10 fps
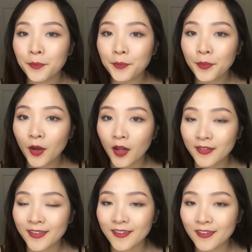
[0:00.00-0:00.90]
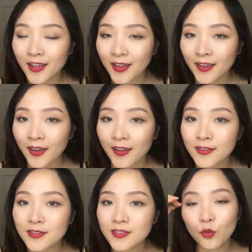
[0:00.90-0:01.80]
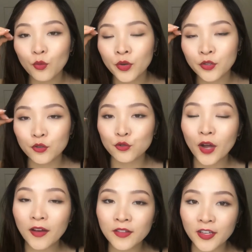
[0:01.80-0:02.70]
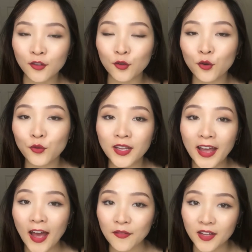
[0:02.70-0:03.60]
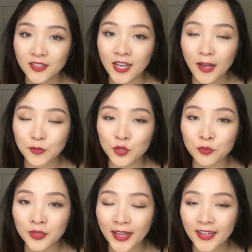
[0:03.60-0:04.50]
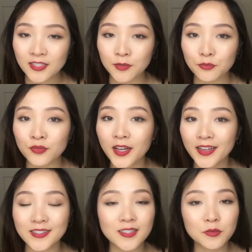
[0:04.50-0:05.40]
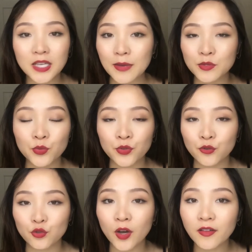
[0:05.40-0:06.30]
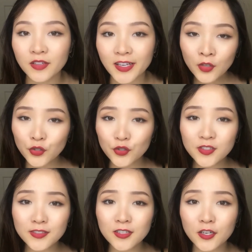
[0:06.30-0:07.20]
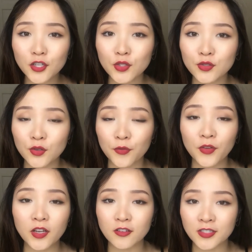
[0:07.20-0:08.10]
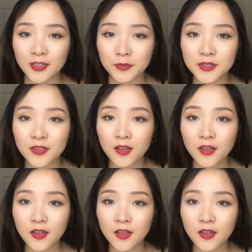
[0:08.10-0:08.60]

But the thing is, when you're traveling, you don't really have that time to blend. And plus, sometimes when you're traveling, you're just gonna use your fingertips